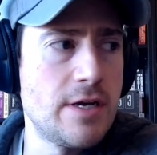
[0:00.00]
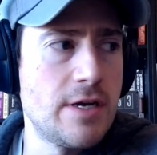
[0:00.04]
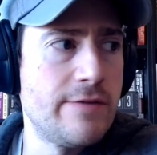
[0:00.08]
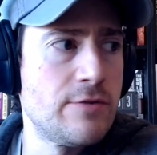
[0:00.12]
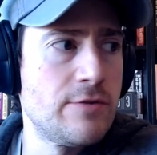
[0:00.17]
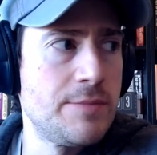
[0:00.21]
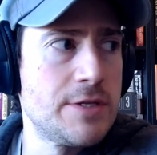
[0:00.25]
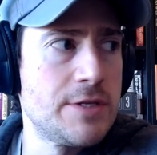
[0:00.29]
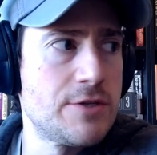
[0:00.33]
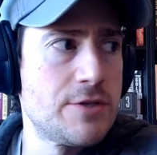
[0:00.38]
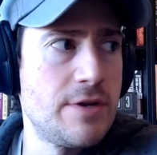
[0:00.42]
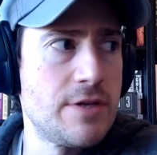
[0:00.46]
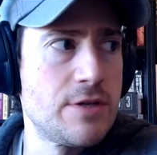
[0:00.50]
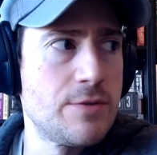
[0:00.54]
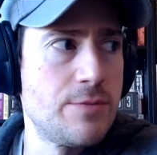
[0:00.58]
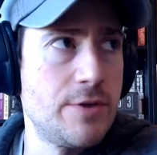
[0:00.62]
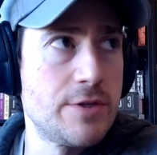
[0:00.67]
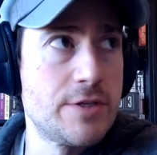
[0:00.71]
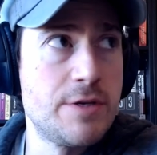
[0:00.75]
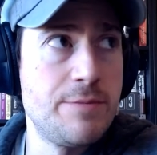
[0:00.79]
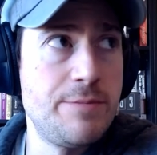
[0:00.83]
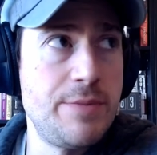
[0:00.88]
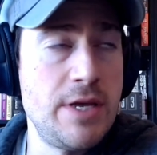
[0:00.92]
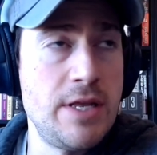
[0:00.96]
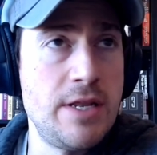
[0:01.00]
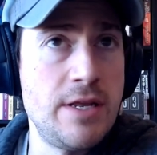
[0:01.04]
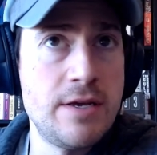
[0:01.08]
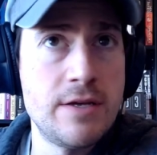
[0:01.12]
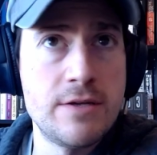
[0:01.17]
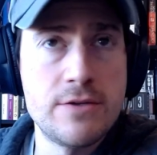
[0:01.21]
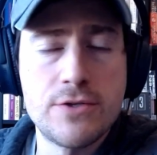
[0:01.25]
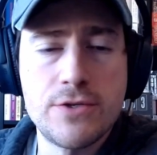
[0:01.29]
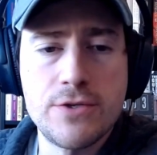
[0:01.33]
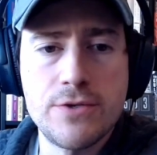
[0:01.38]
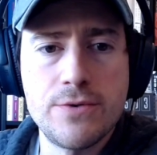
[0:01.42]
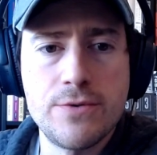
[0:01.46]
governments around the world
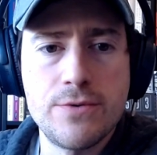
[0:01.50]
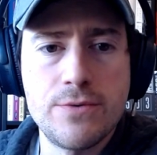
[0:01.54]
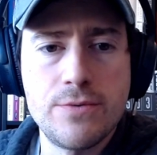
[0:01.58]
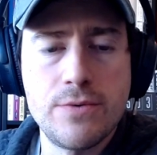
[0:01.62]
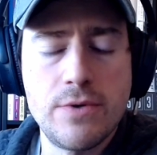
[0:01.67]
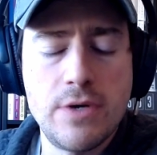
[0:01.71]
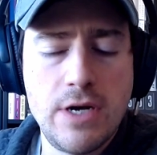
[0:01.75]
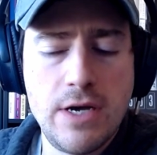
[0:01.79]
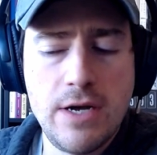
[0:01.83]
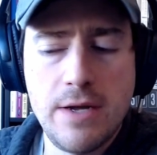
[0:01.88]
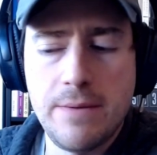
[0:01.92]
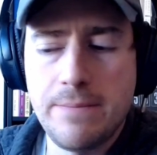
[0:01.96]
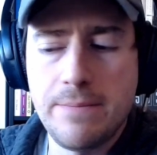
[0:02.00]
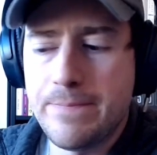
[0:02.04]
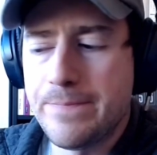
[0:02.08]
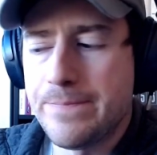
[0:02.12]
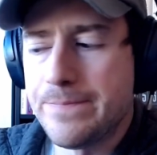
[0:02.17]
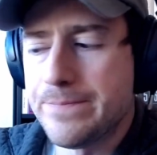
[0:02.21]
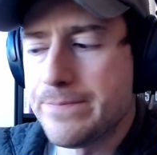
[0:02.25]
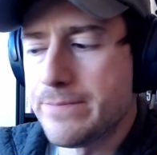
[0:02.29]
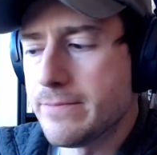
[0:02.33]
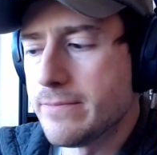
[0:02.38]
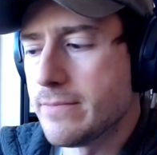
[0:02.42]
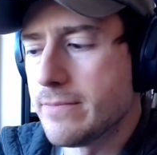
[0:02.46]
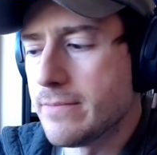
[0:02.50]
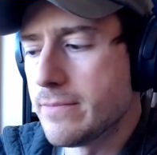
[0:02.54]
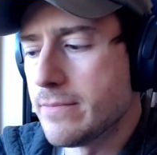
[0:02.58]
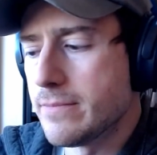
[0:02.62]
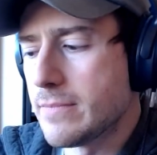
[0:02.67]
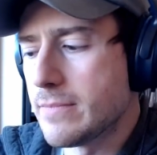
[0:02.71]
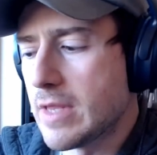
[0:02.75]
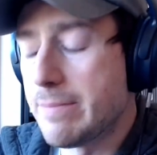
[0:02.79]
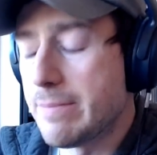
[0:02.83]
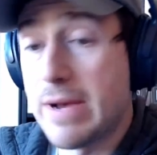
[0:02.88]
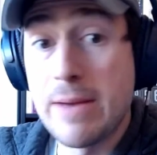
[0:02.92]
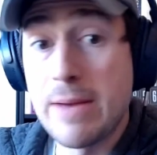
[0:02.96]
competing to
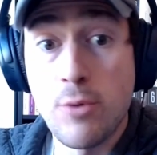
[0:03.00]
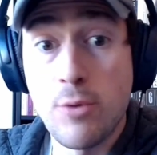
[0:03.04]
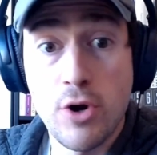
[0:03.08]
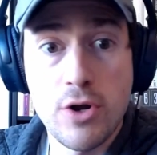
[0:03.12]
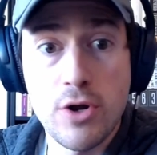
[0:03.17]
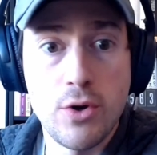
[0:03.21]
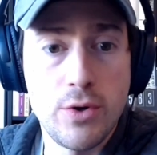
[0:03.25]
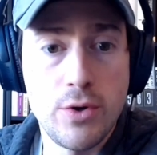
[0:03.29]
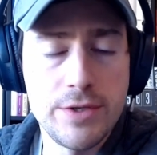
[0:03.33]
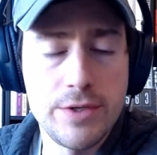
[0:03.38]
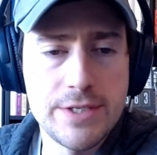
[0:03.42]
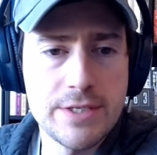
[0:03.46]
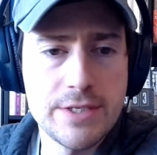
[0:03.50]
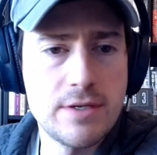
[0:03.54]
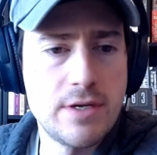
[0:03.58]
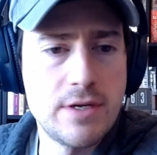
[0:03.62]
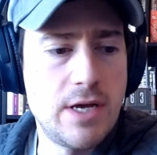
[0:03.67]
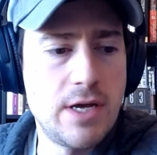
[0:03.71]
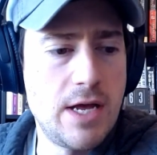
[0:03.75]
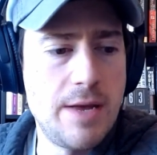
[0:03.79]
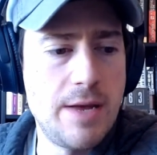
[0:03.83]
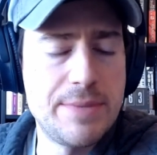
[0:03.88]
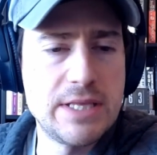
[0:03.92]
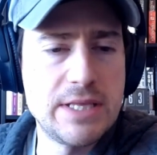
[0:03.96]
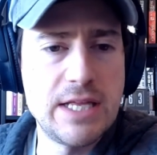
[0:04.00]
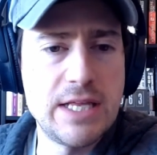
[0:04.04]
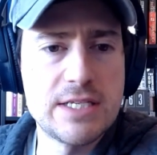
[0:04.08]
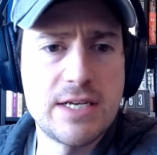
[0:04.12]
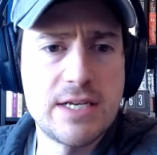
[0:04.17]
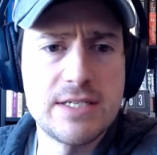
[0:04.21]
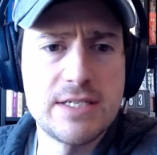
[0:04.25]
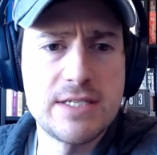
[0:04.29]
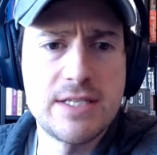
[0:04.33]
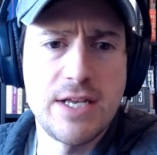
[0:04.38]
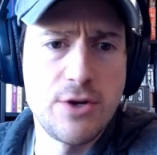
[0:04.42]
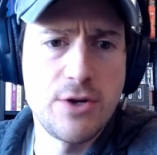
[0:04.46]
buy more gold, but that's
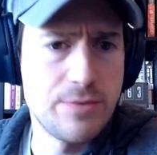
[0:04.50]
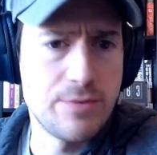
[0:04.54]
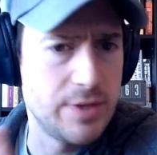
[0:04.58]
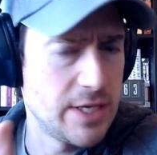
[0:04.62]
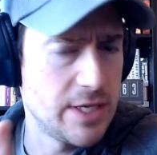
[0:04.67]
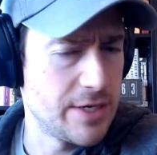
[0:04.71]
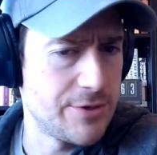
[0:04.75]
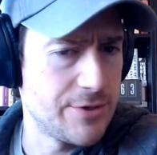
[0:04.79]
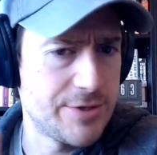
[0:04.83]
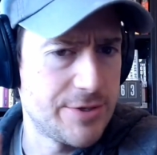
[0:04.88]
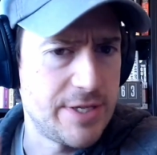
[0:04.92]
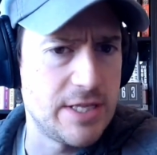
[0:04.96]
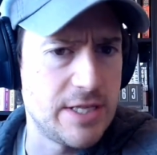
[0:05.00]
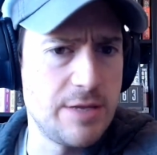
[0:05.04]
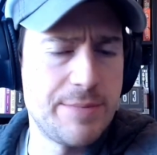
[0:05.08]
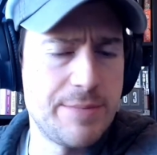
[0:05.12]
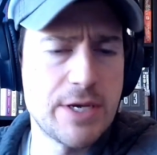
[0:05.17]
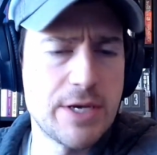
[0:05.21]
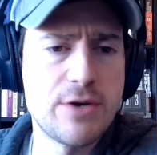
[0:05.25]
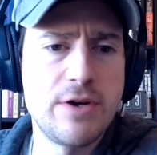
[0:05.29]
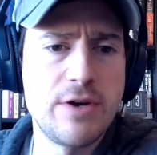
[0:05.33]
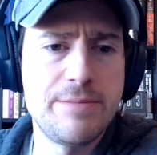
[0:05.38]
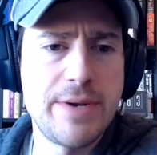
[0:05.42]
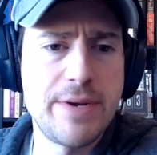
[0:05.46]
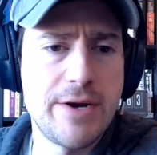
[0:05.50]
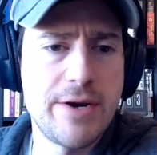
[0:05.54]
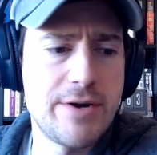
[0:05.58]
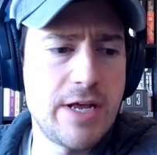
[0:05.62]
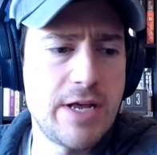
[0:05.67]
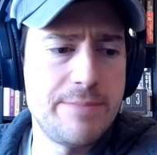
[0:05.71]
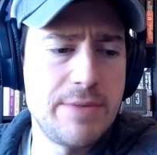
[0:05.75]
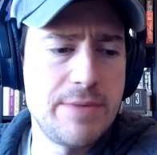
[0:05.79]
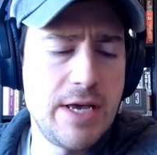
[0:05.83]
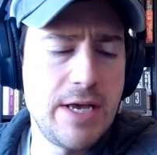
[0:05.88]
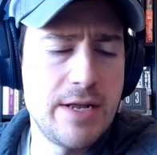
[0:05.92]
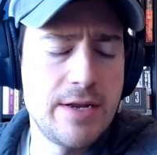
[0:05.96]
because they don't really understand the Bitcoin
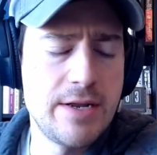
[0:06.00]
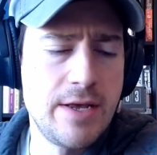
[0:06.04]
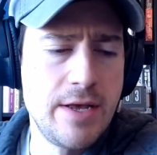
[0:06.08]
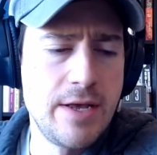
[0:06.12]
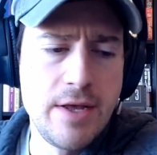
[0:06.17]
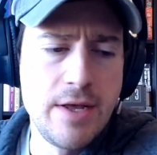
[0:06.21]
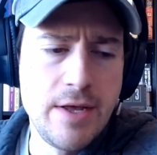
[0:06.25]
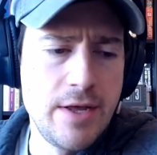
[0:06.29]
paradigm yet.